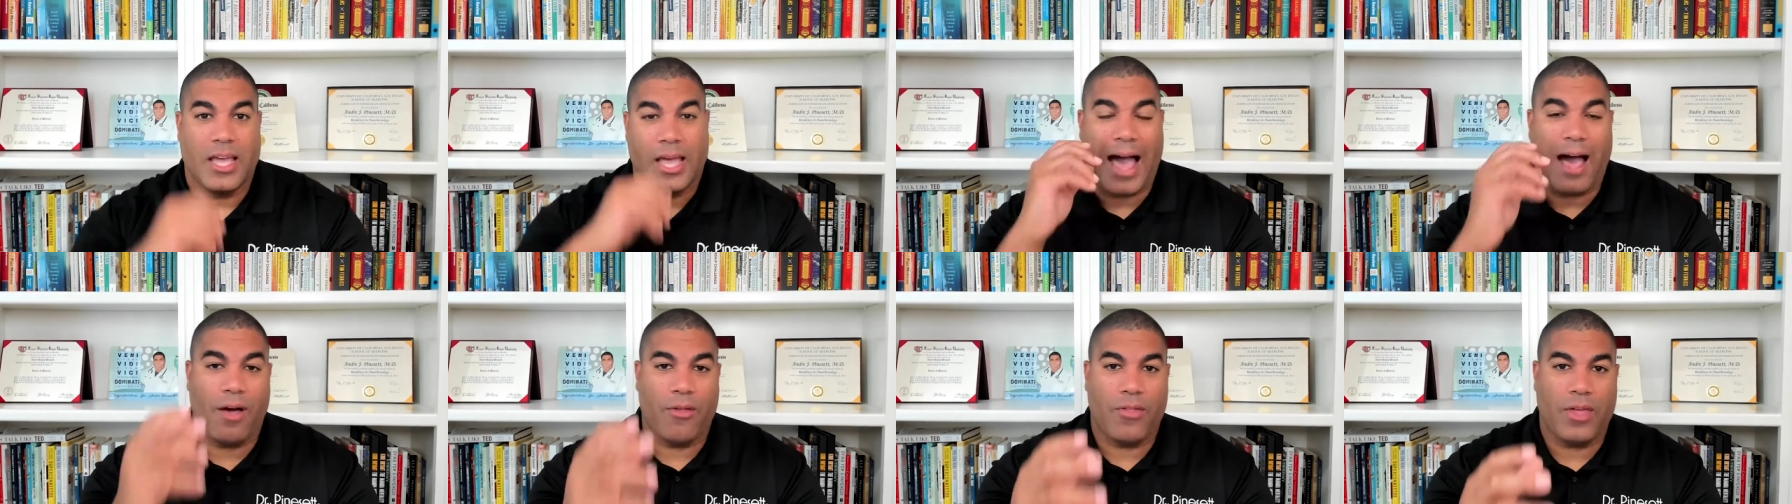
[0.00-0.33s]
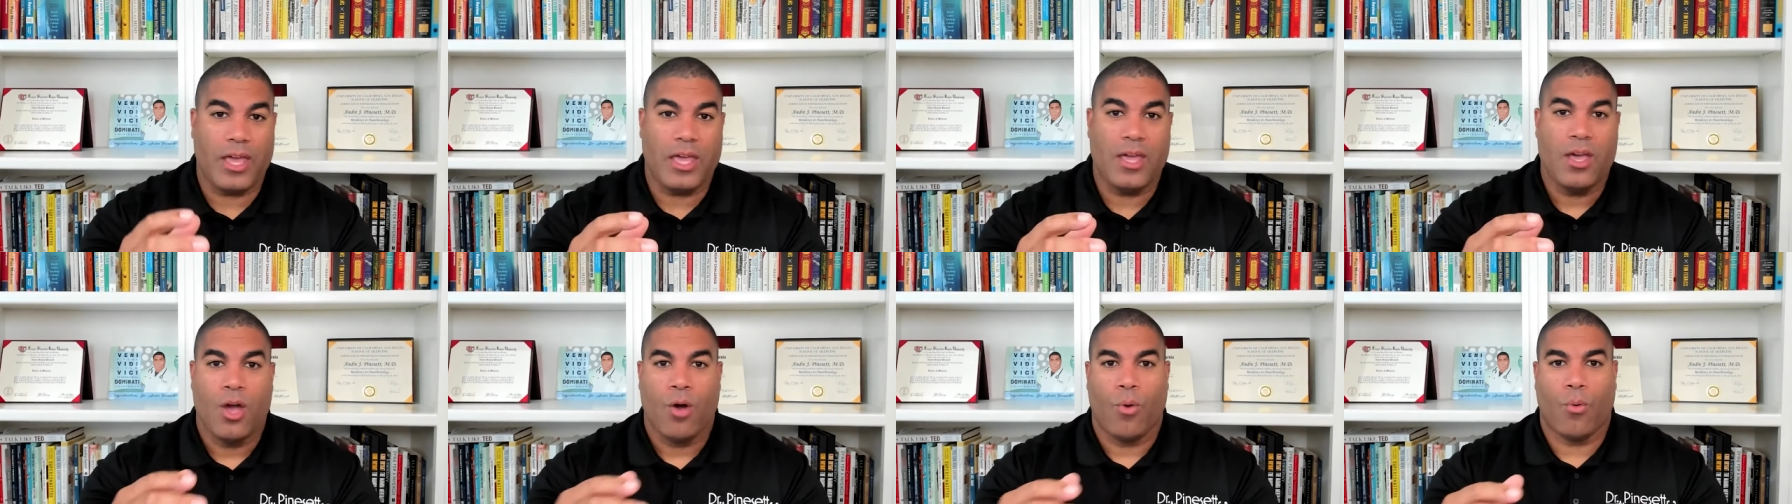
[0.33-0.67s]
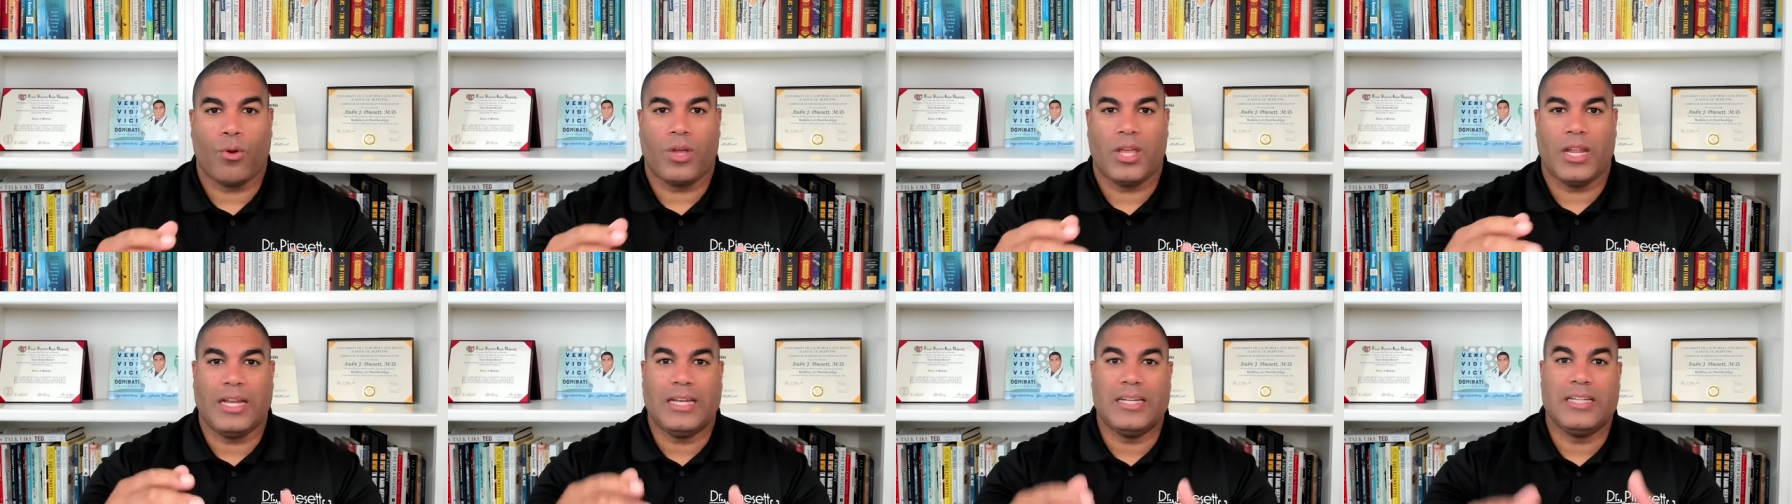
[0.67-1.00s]
how they
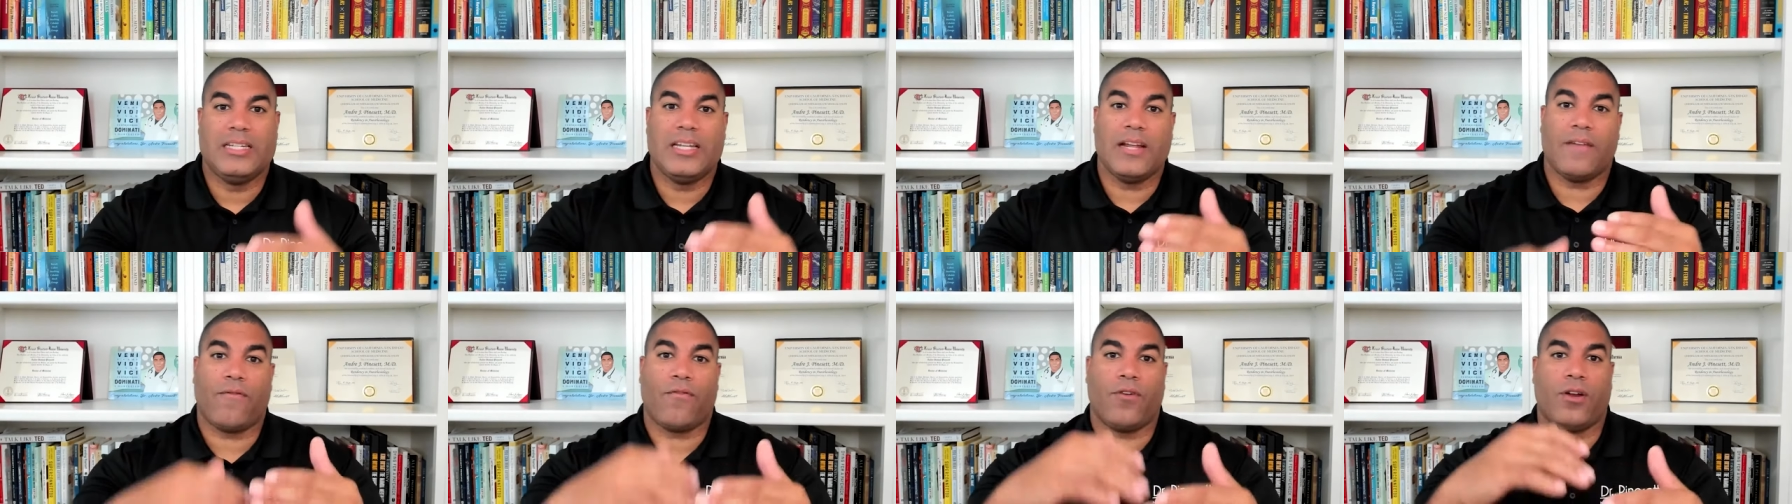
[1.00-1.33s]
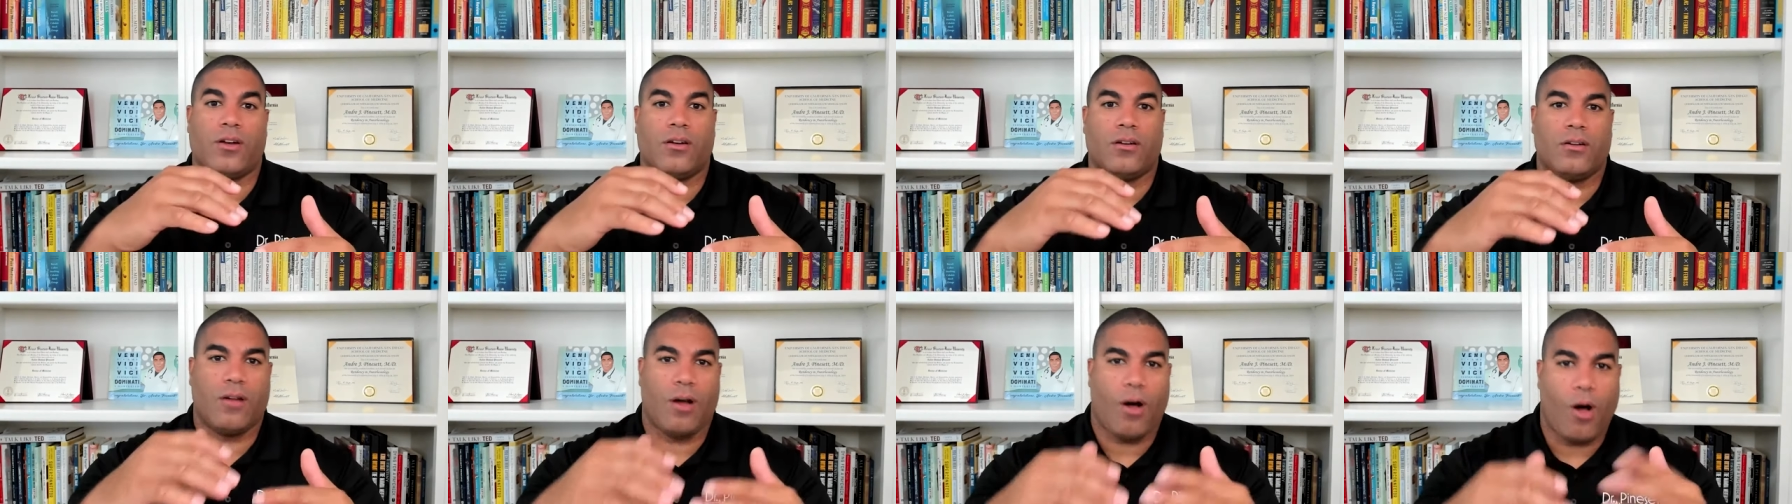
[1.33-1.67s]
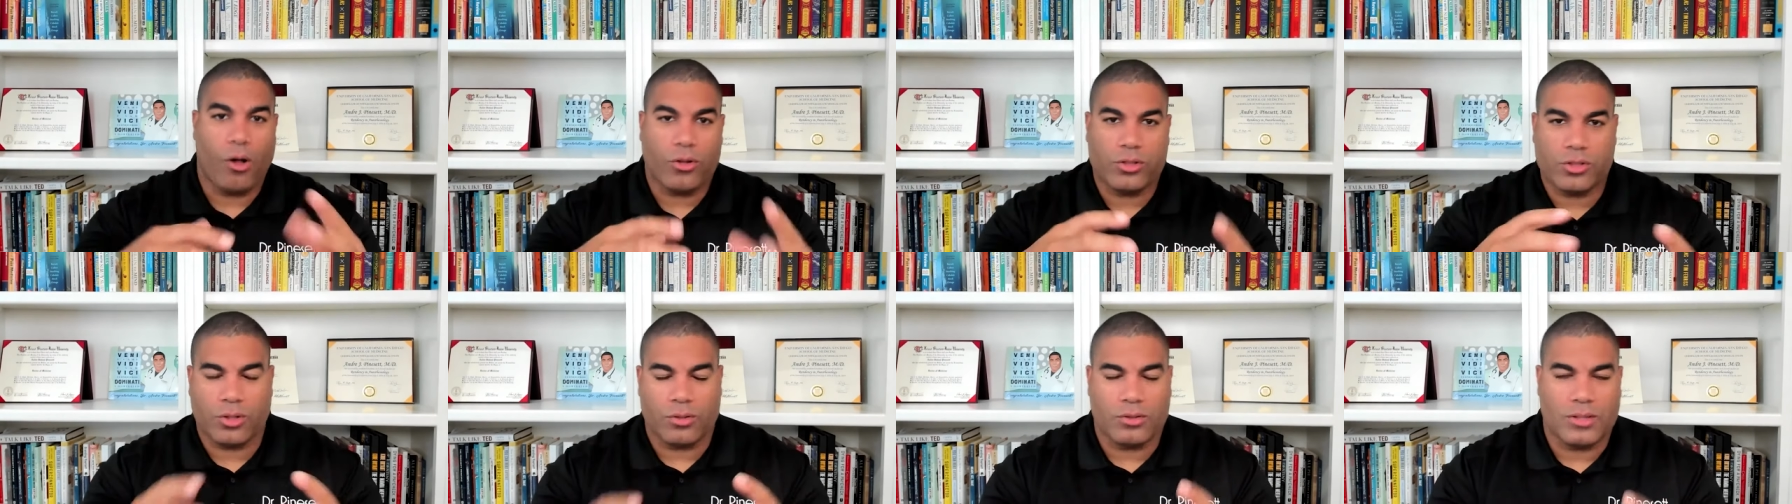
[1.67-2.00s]
were getting different
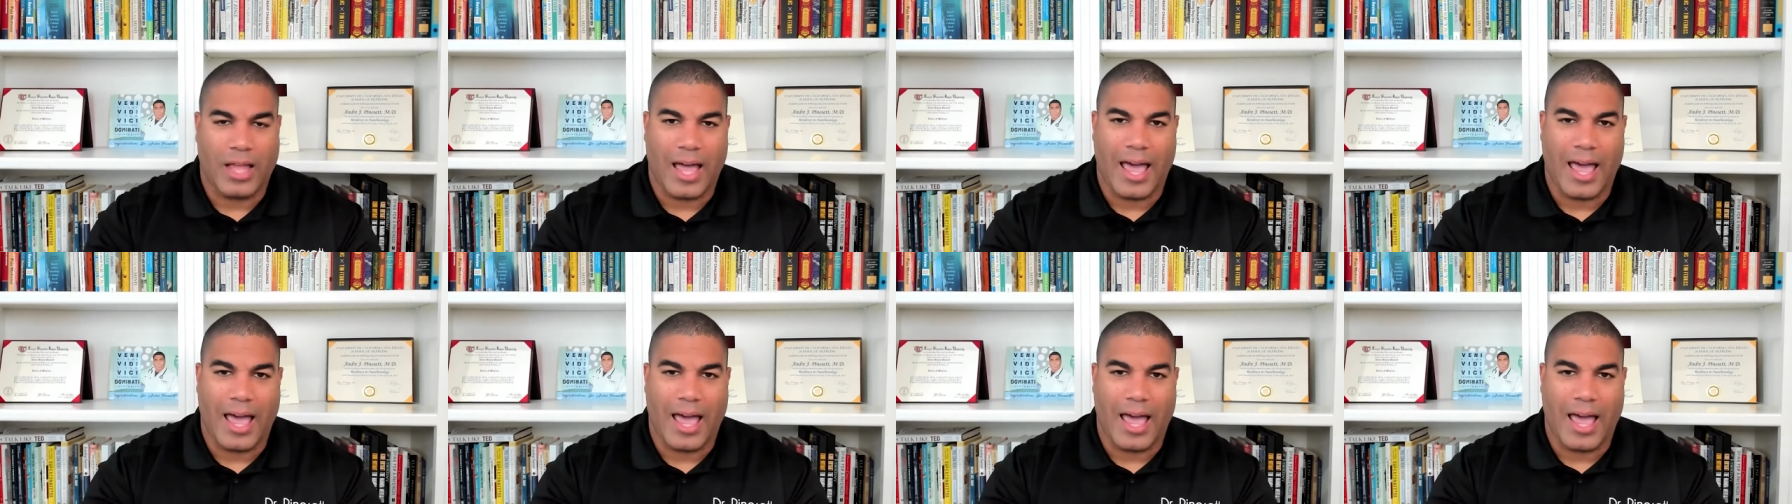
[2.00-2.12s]
altered